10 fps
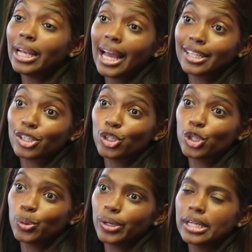like to
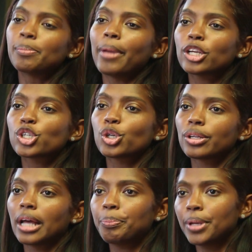do is make
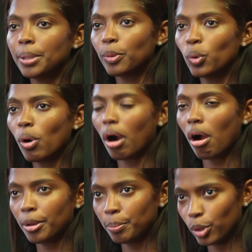sure that people who are
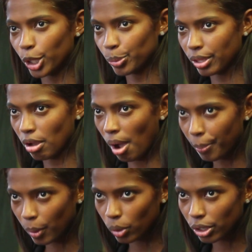on board with
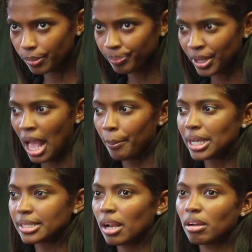Copperwood,
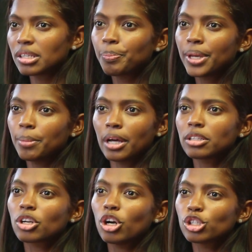because a lot of people, a lot
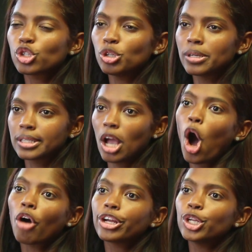of consumers, they
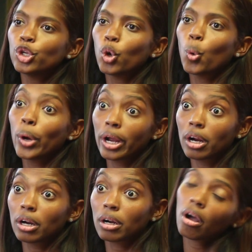already know
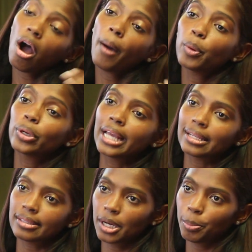where Copperwood
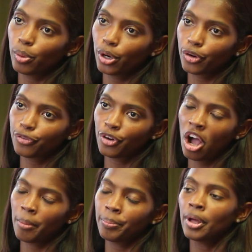gets their pork
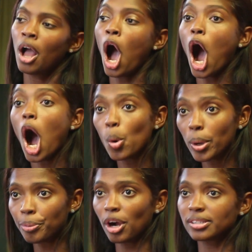from, how
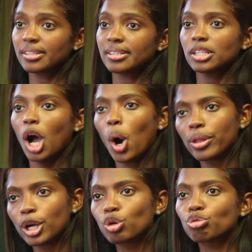we process it, how
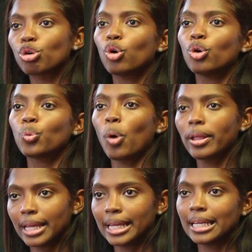they're grown,
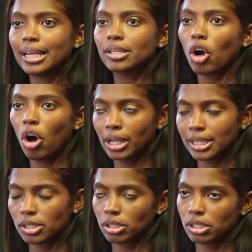what they eat, all
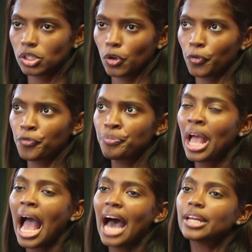that sort of stuff.
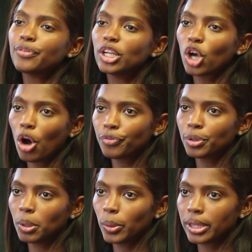And they feel
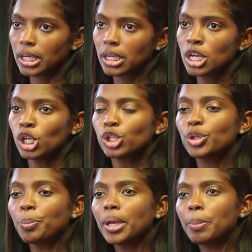comfortable with it. So
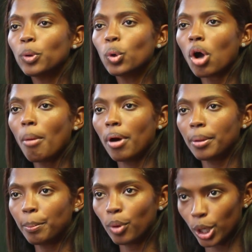the people who come
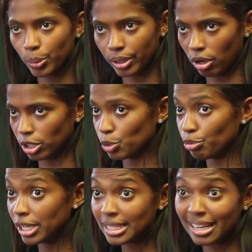on board with us,
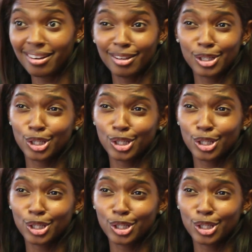retailers,